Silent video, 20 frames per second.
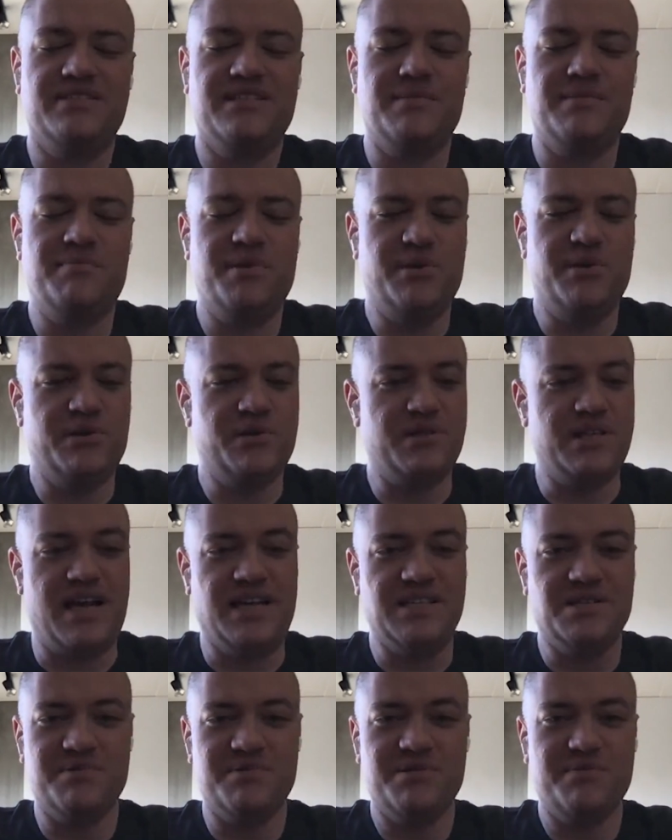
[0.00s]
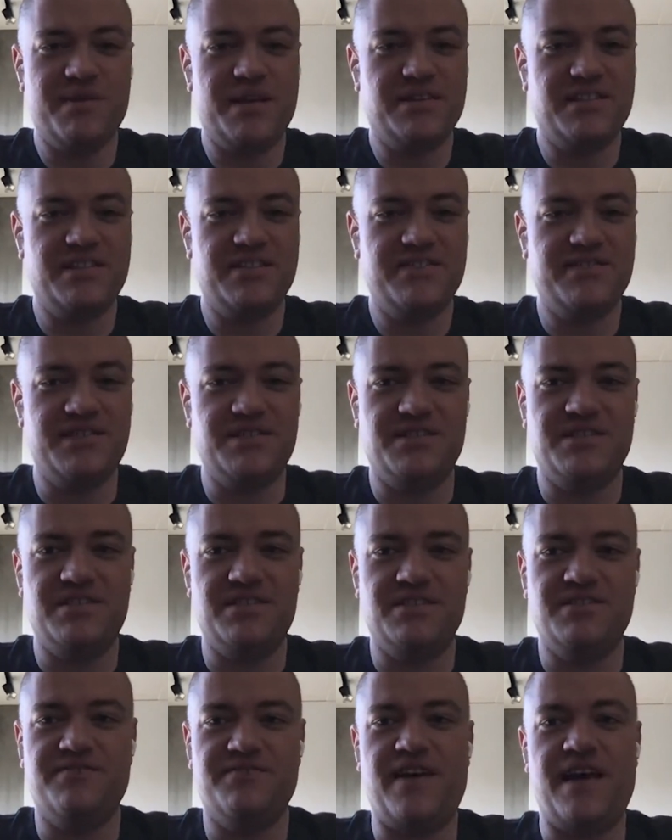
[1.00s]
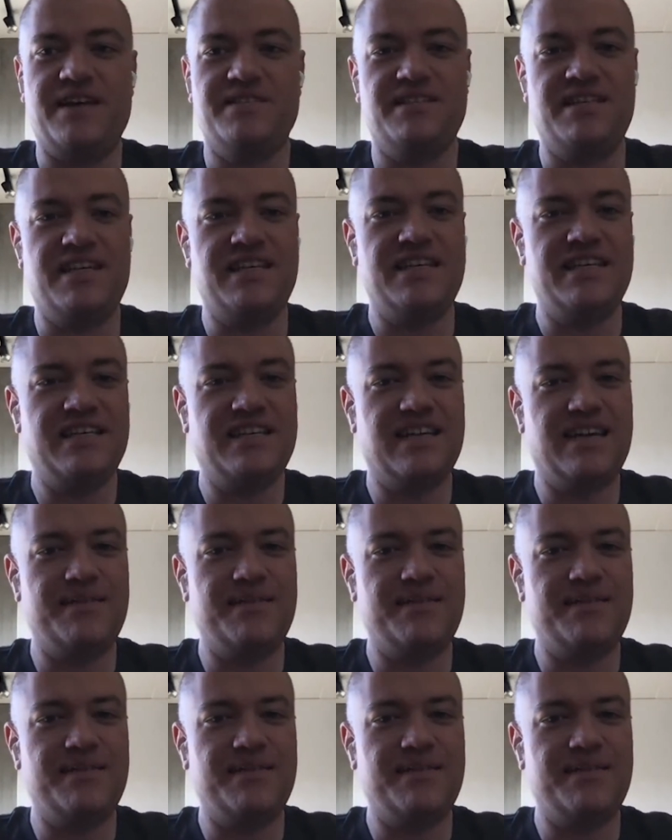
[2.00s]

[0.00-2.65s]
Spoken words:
computer science perspective is fascinating.